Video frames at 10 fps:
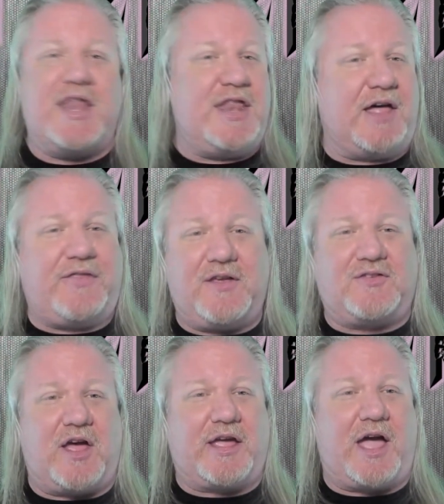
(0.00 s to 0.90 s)
Nothing
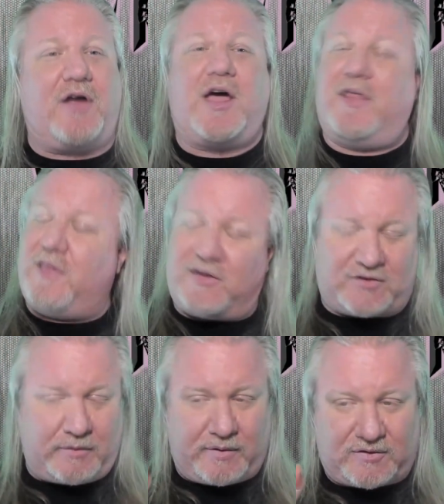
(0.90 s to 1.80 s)
stuck out
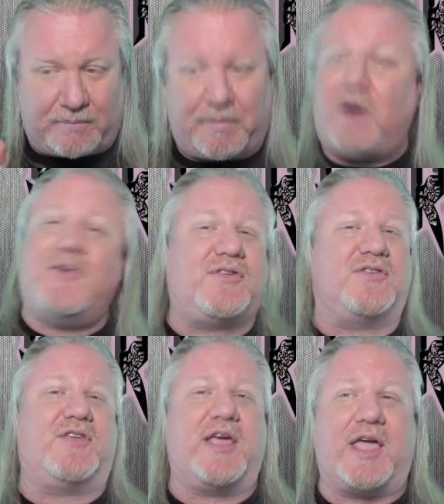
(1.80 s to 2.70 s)
unless it was supposed
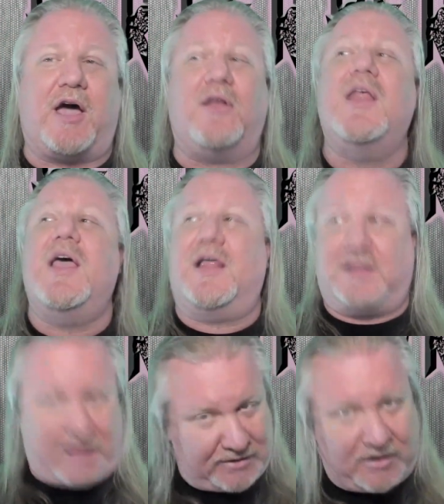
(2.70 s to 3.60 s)
to stick out,
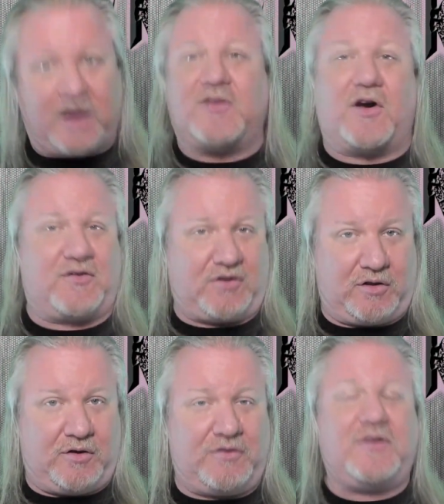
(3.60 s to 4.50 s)
like the guitar
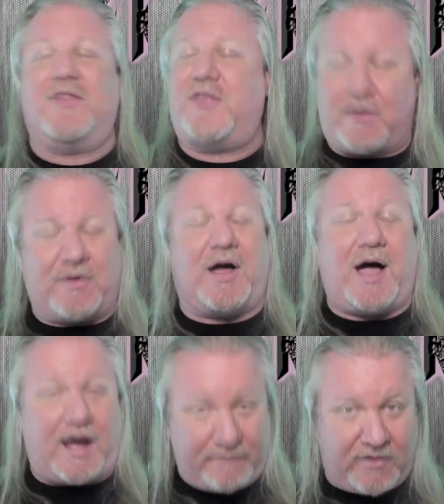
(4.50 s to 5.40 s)
solos. They were
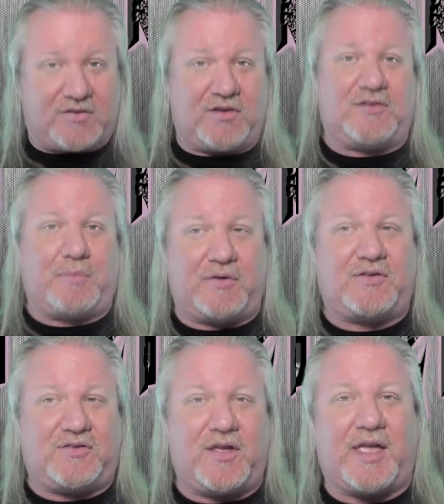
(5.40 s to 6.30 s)
obviously
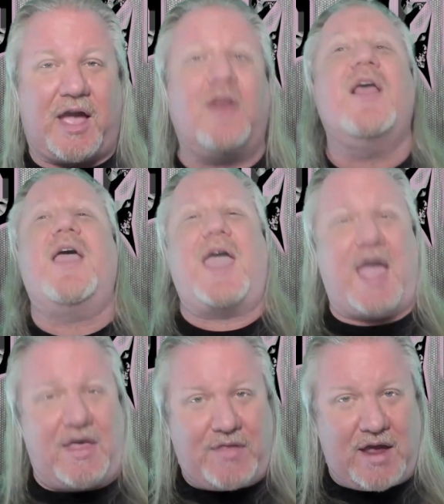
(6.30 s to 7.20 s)
supposed to stick out,
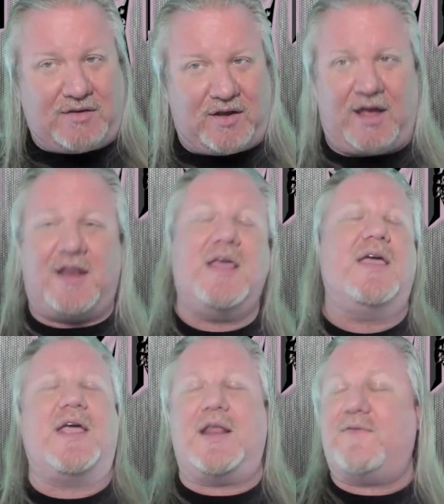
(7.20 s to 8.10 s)
and they did
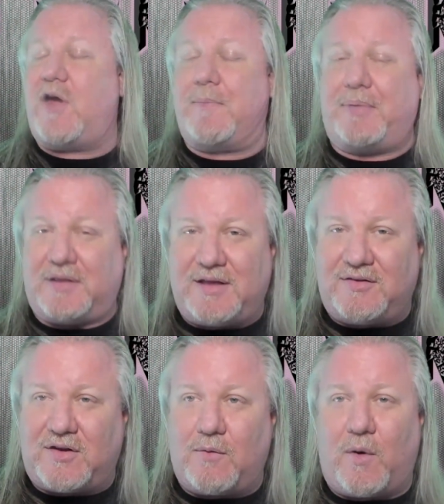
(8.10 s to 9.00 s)
in a very
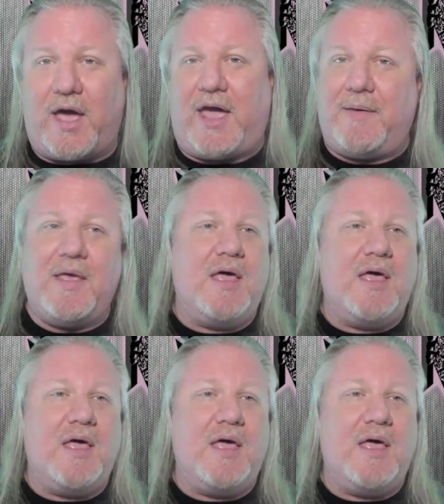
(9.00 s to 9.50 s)
pleasing way.